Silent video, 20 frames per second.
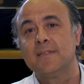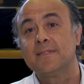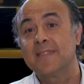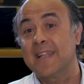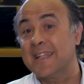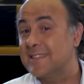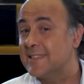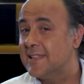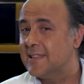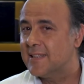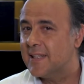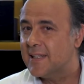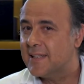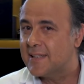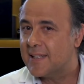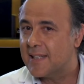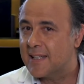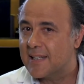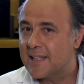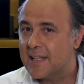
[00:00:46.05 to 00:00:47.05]

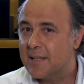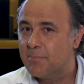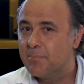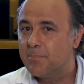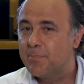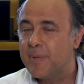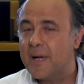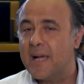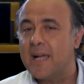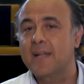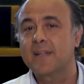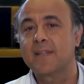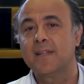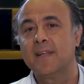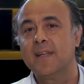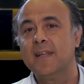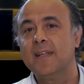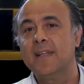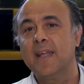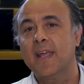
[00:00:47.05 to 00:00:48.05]
transcendental impact
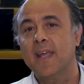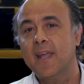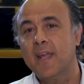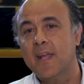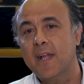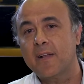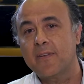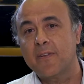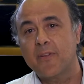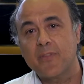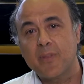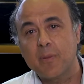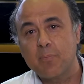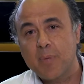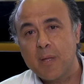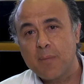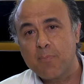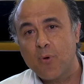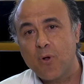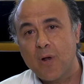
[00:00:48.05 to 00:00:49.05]
in the health of the
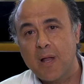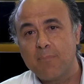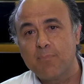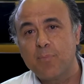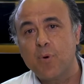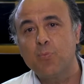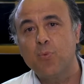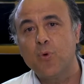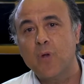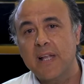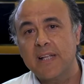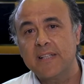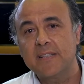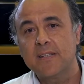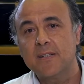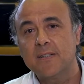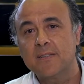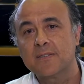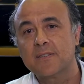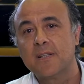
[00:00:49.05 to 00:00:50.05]
people and
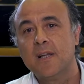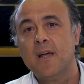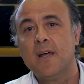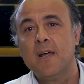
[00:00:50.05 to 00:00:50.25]
populations